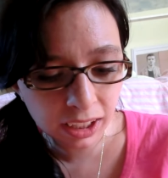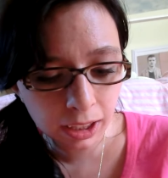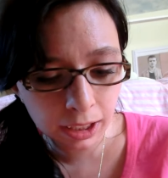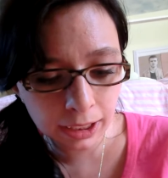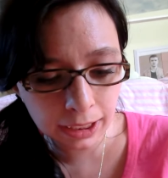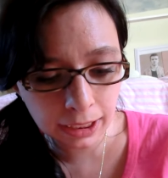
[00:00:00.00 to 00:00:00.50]

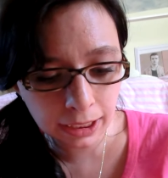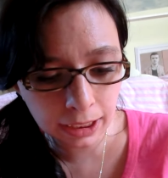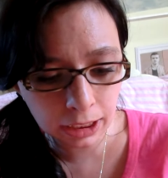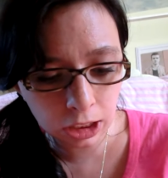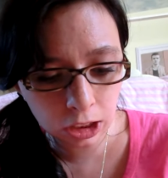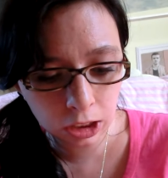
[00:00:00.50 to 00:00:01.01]

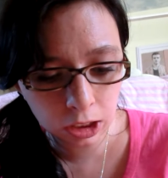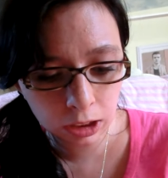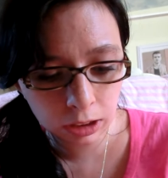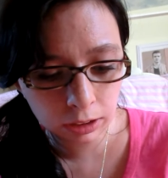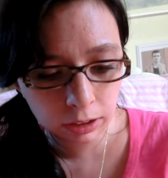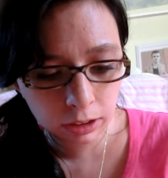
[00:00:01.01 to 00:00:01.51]
He
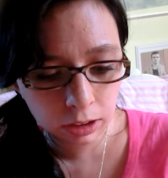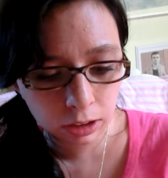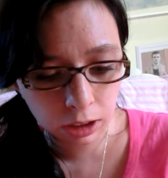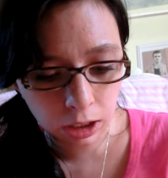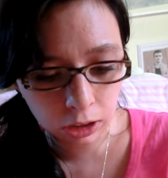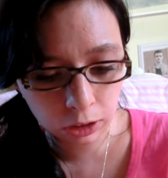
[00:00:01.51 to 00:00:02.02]

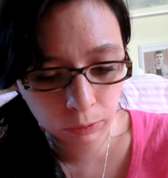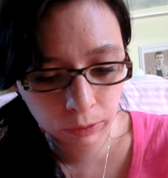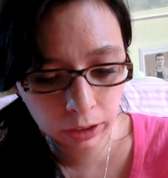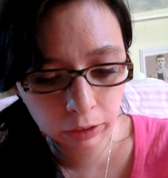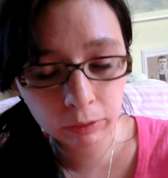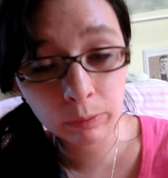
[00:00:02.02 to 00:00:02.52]

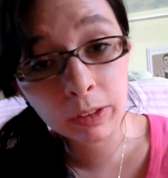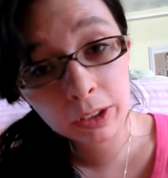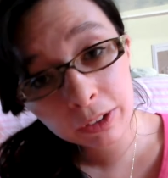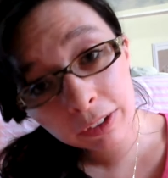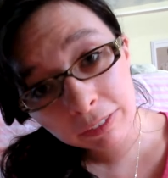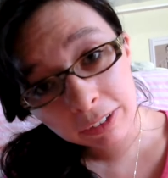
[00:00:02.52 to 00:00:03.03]
graduated from the
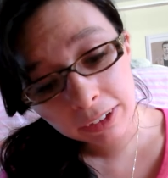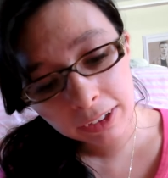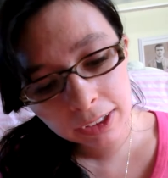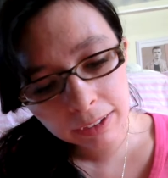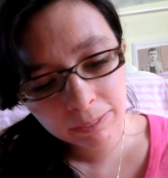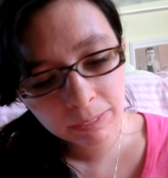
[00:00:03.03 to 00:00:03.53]

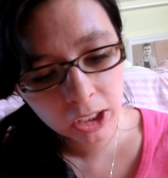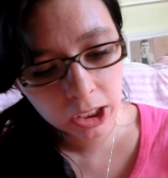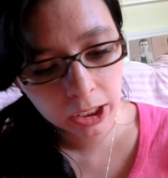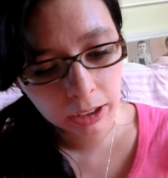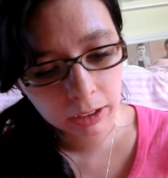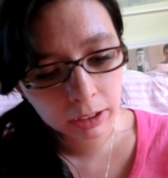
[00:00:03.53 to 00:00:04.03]
University of
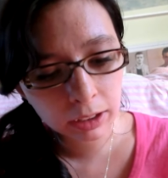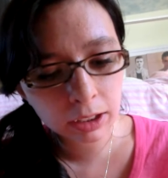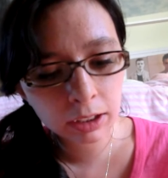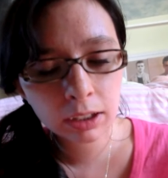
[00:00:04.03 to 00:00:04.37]
Michigan.